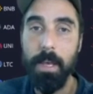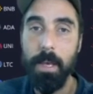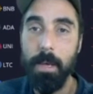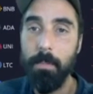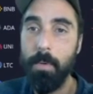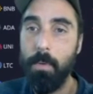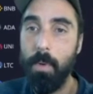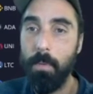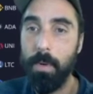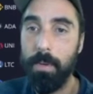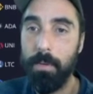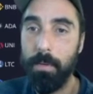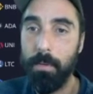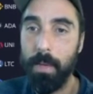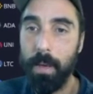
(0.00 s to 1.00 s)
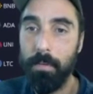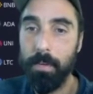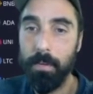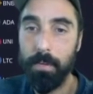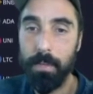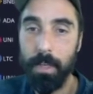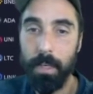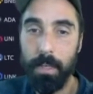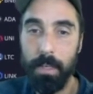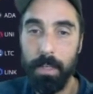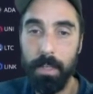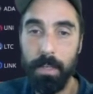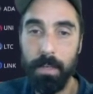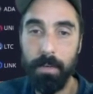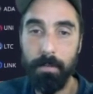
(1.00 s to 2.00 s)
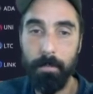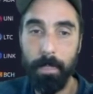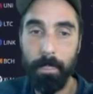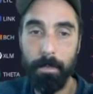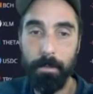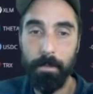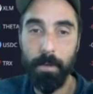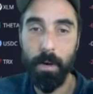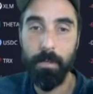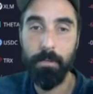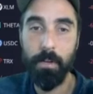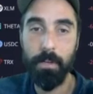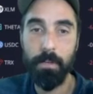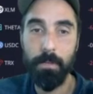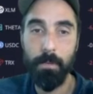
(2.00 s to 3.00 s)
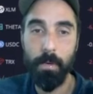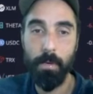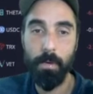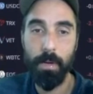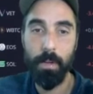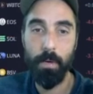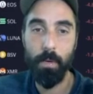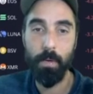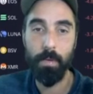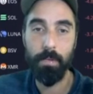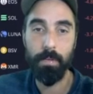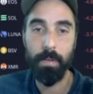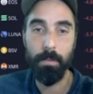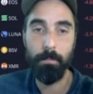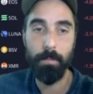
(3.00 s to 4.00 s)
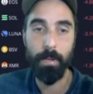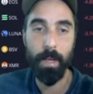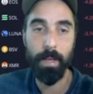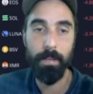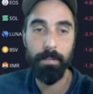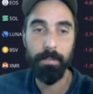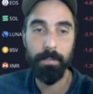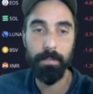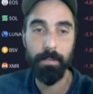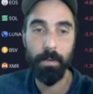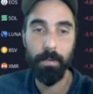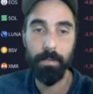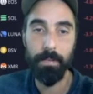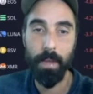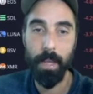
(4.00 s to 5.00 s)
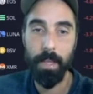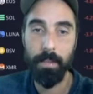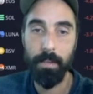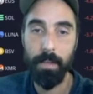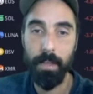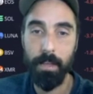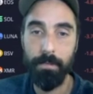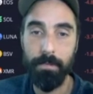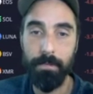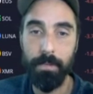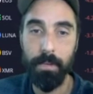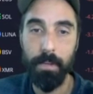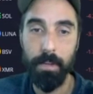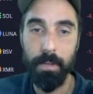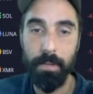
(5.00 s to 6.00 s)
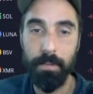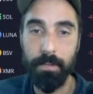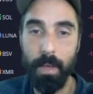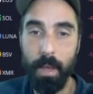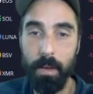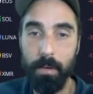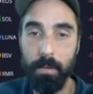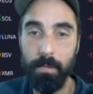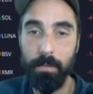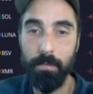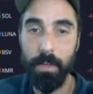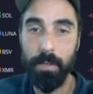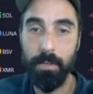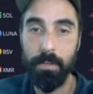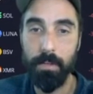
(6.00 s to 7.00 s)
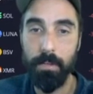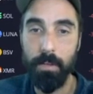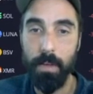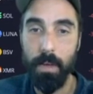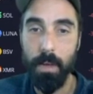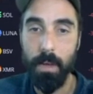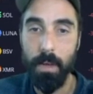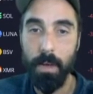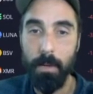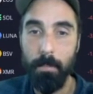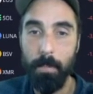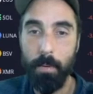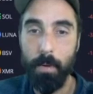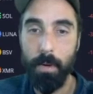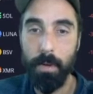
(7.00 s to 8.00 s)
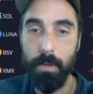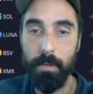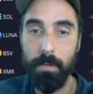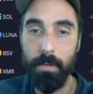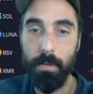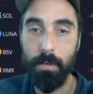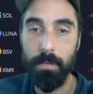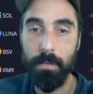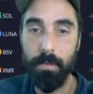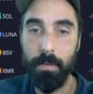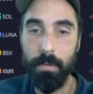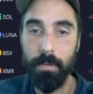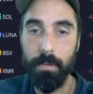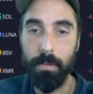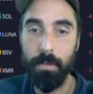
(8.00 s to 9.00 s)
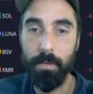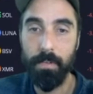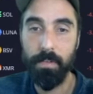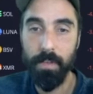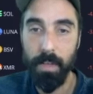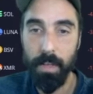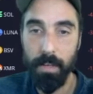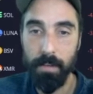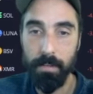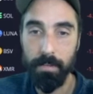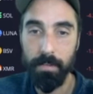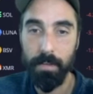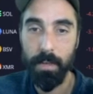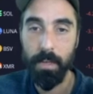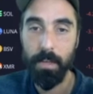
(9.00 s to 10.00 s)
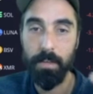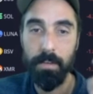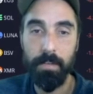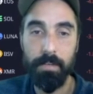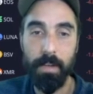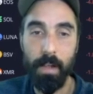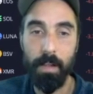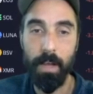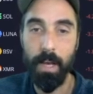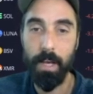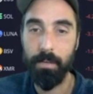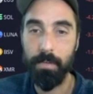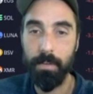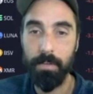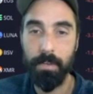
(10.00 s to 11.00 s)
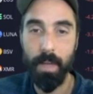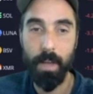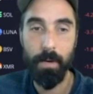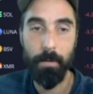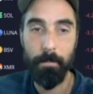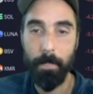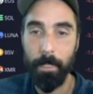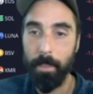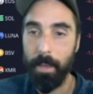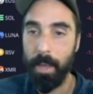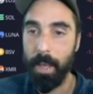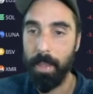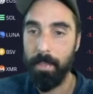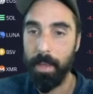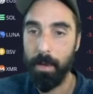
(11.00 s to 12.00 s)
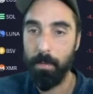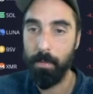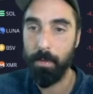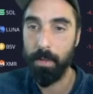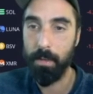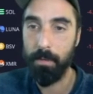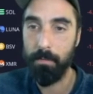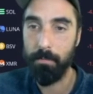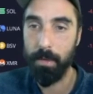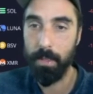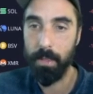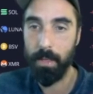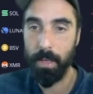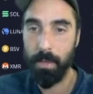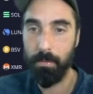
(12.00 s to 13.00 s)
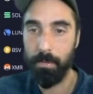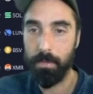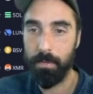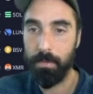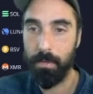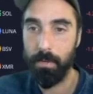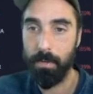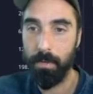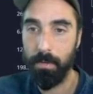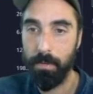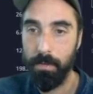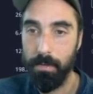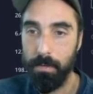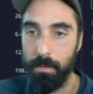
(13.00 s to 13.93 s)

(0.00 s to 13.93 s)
But what we do, we have a look down here. So I've got some already orders in place. So saying that if sale reaches 0.0006 to sell 100 sale, and that will give me a return.